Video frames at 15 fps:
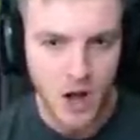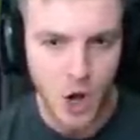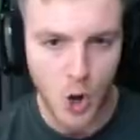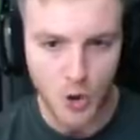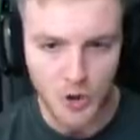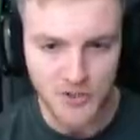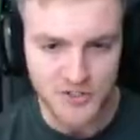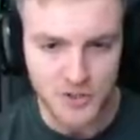
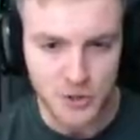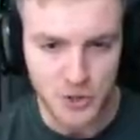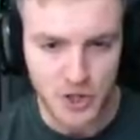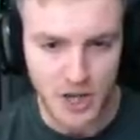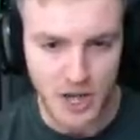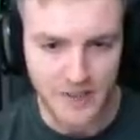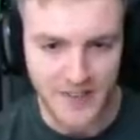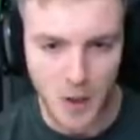hold on to
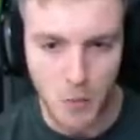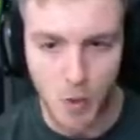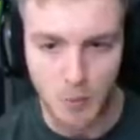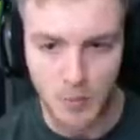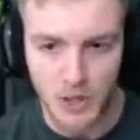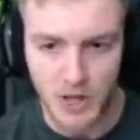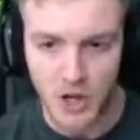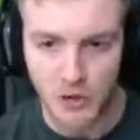uh, that
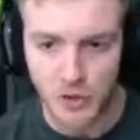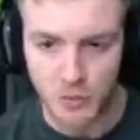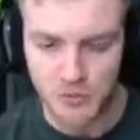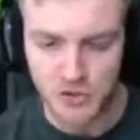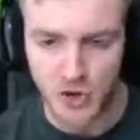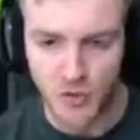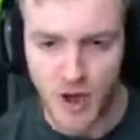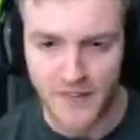one bullet, a drop
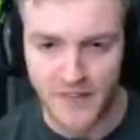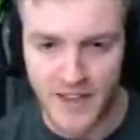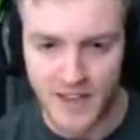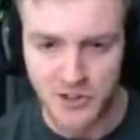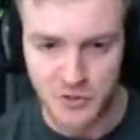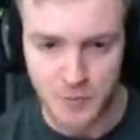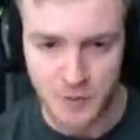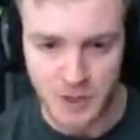shot right
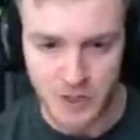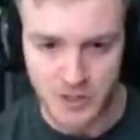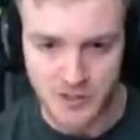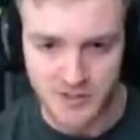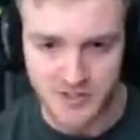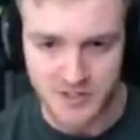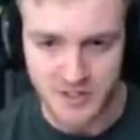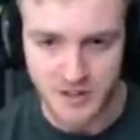there, just because
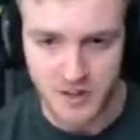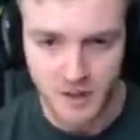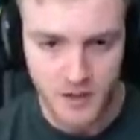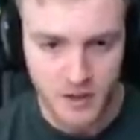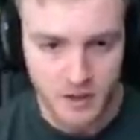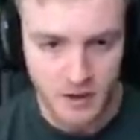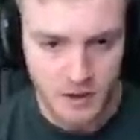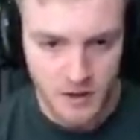
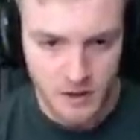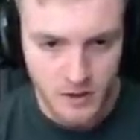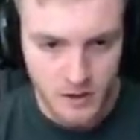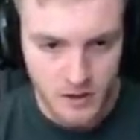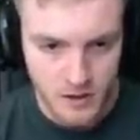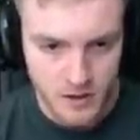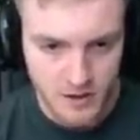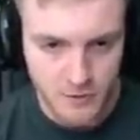
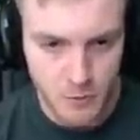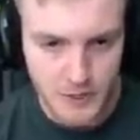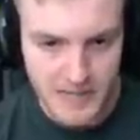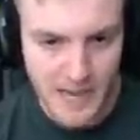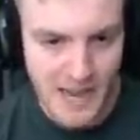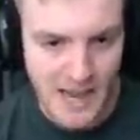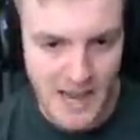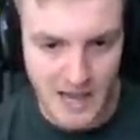if we
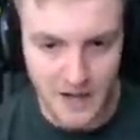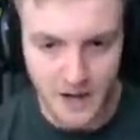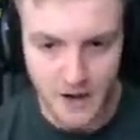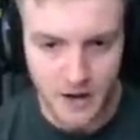can,